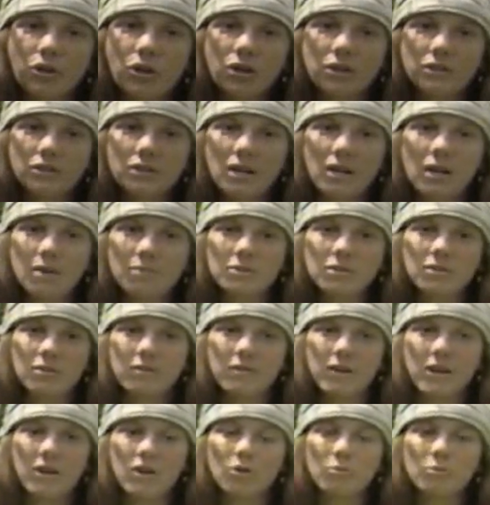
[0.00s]
all types
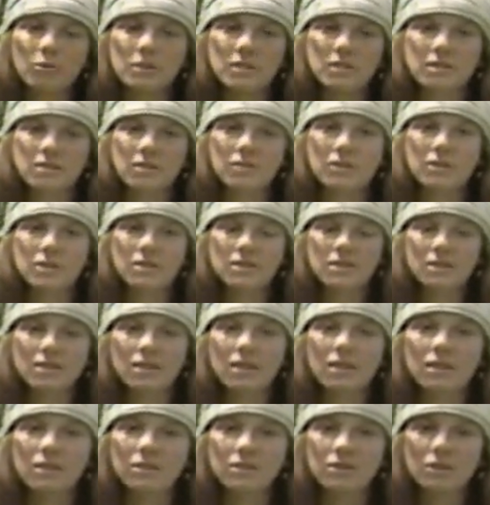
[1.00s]
of ailments of the
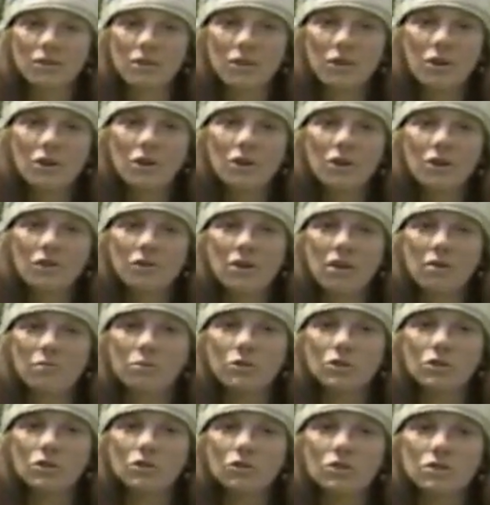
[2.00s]
skin. They've
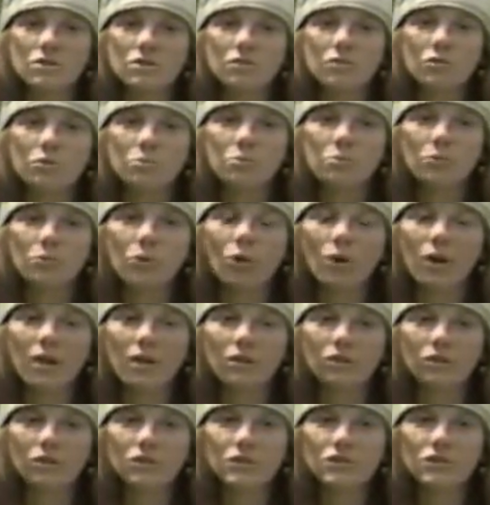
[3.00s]
been used for
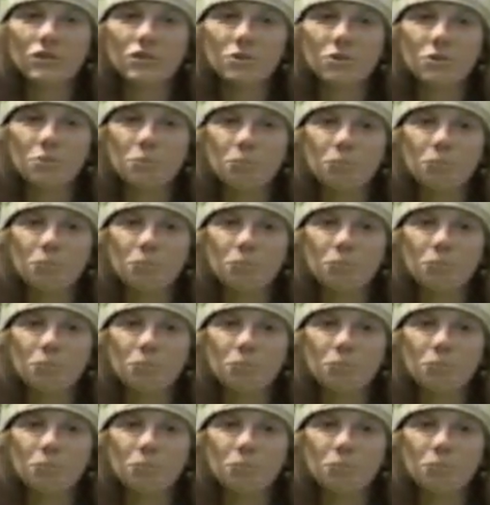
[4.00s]
boils,